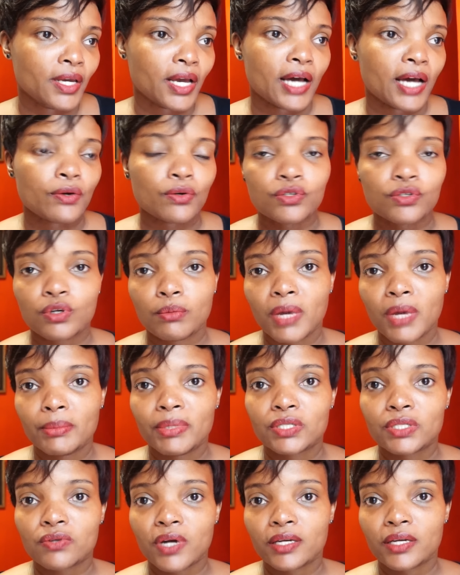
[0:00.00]
And Rocio mom
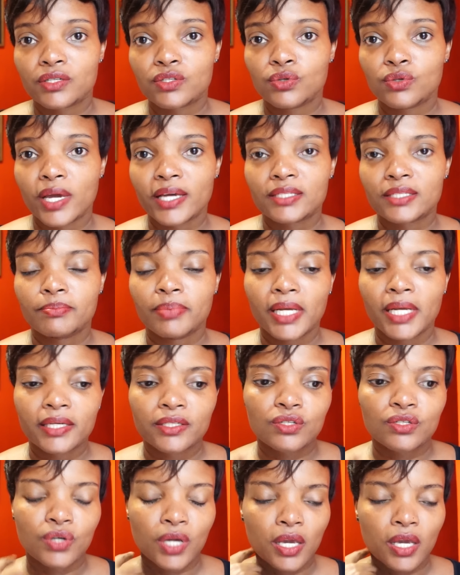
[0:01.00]
is trying to
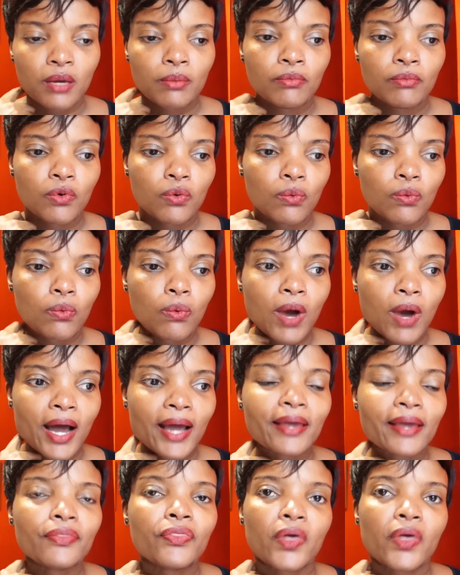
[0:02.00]
explain to him
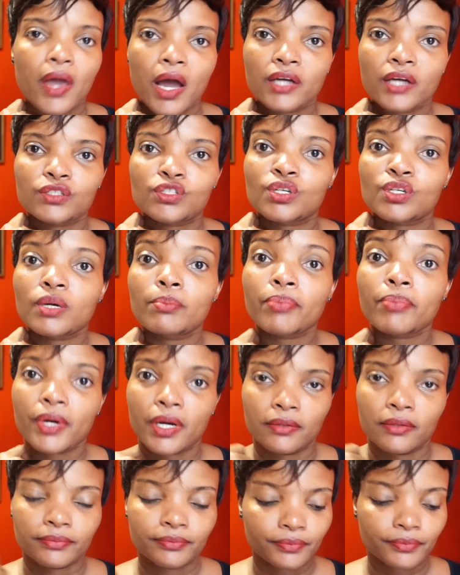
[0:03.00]
why they are
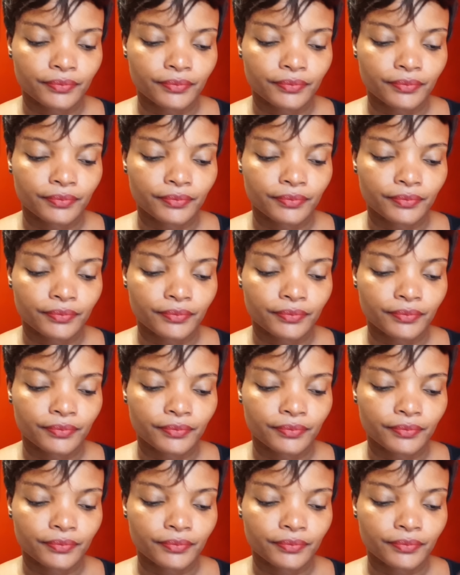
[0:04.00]
cheaper.